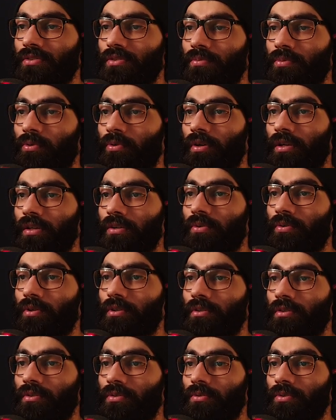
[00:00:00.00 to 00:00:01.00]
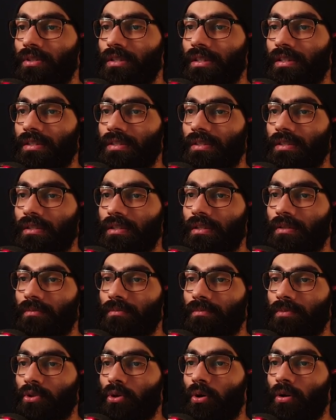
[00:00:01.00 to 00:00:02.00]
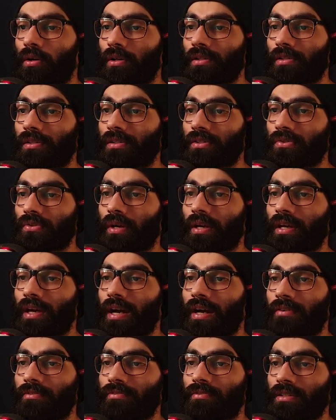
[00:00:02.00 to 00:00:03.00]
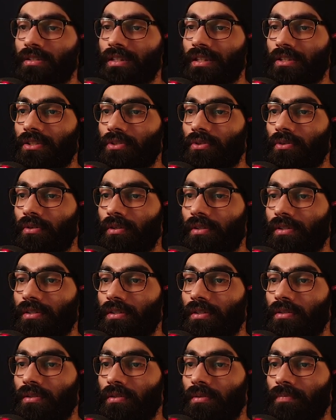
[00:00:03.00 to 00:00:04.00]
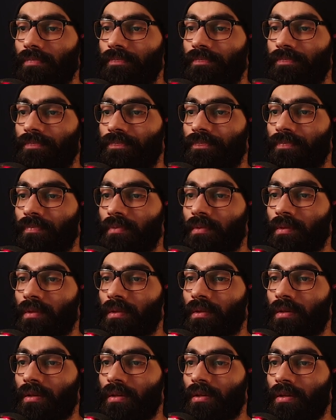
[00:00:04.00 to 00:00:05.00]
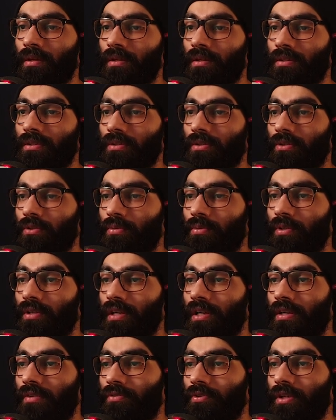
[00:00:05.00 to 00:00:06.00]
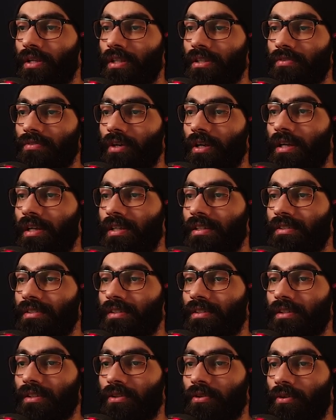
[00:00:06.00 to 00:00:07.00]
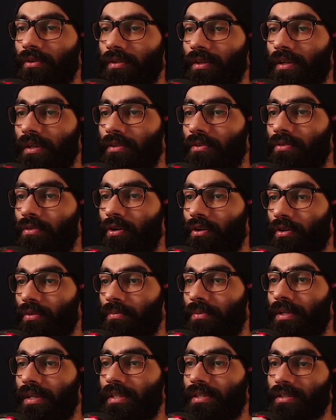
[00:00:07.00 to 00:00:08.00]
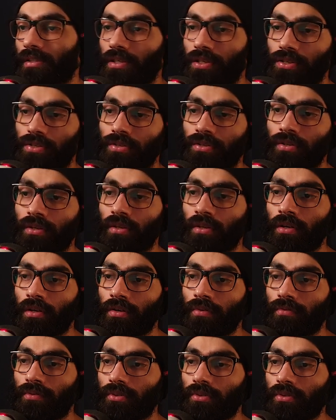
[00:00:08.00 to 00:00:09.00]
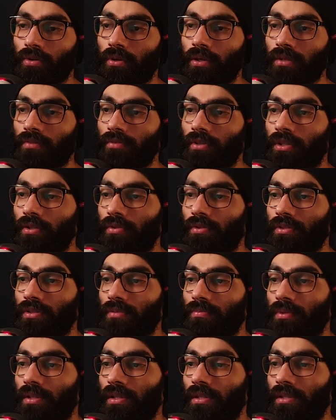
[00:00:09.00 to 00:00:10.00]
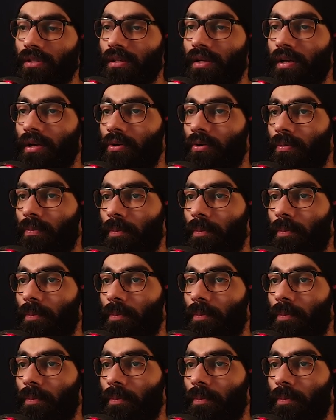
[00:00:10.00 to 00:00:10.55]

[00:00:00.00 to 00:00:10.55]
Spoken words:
no point going through these toggles. So I have 6 toggles here. It's going to be a trend for next 5 days, nothing concrete to document as such, or sorting videos up until now.